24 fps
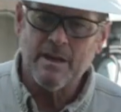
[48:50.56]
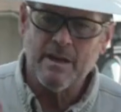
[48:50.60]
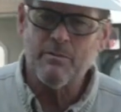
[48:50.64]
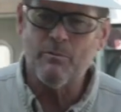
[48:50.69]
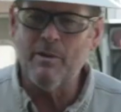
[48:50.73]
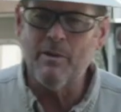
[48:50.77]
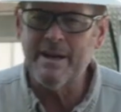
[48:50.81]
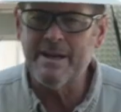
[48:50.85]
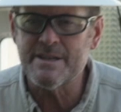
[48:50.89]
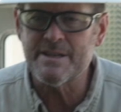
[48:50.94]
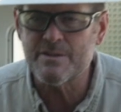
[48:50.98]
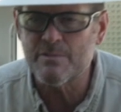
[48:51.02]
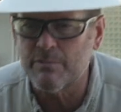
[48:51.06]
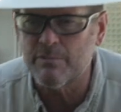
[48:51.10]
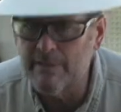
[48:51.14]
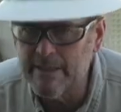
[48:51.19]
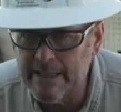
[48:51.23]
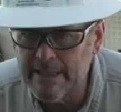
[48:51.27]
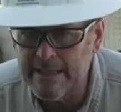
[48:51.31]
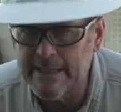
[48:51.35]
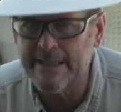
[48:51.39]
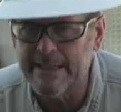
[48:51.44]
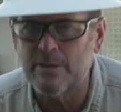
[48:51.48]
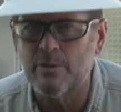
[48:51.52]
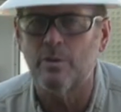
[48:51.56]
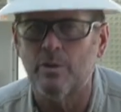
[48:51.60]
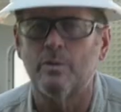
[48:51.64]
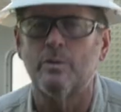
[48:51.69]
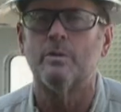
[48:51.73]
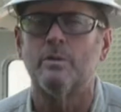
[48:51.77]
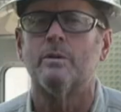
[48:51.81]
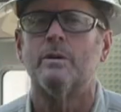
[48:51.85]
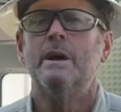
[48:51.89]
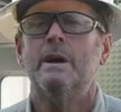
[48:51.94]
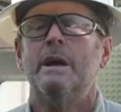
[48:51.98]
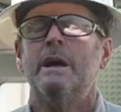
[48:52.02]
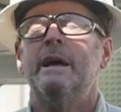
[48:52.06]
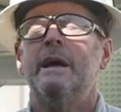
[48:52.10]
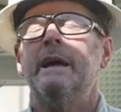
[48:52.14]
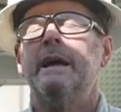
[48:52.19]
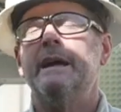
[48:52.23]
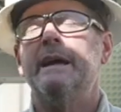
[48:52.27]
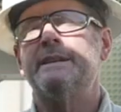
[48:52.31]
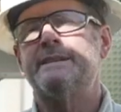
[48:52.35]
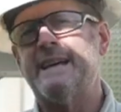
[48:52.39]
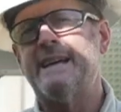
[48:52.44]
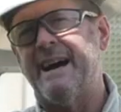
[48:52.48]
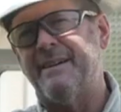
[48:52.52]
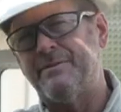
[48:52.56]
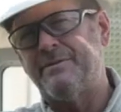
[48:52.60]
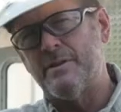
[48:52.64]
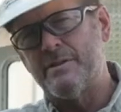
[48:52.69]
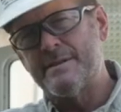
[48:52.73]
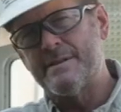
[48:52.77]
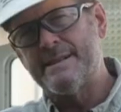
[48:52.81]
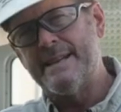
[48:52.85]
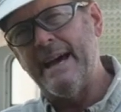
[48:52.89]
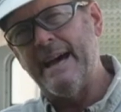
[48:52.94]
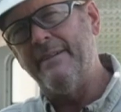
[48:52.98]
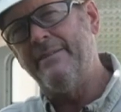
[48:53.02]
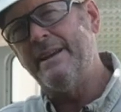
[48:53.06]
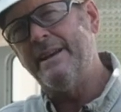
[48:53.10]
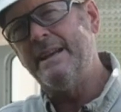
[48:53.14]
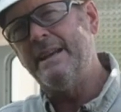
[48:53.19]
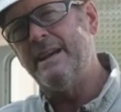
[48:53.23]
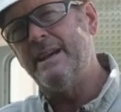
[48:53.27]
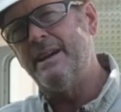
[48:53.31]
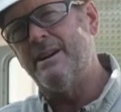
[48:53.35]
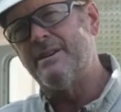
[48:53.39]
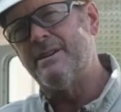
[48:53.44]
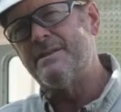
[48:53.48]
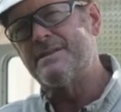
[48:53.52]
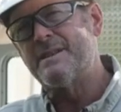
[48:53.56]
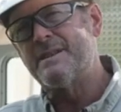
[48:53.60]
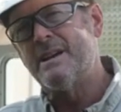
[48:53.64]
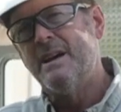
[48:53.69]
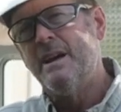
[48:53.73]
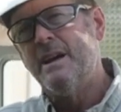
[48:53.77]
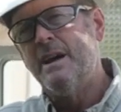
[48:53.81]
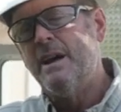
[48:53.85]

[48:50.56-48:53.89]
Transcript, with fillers: what is really cool is after seven years,